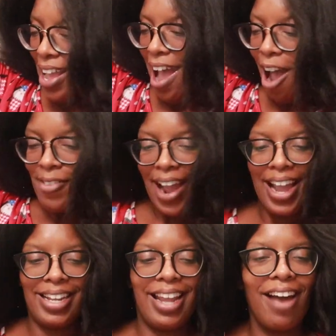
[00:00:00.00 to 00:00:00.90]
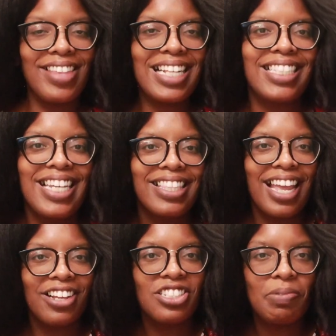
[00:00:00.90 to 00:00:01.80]
All right, y'all, that's it.
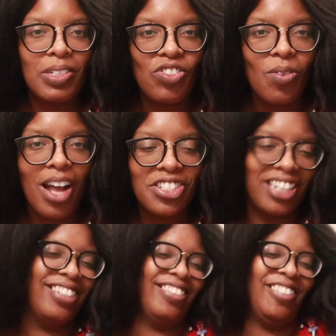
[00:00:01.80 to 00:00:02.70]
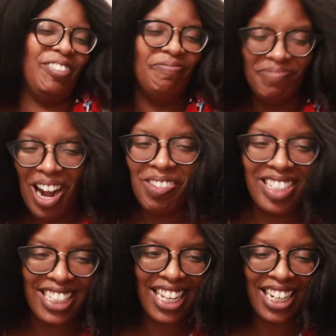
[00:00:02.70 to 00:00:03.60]
Thank you so much for watching. I'm
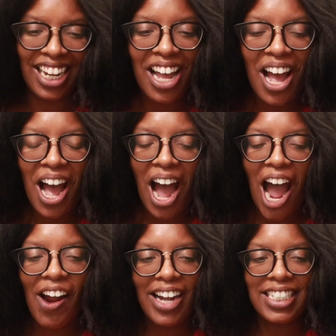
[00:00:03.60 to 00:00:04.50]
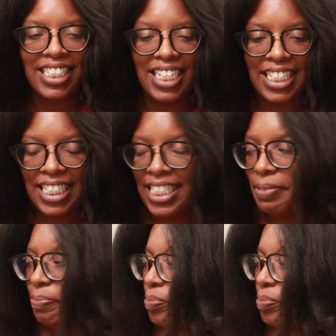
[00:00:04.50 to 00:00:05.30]
just kidding. All right, sis.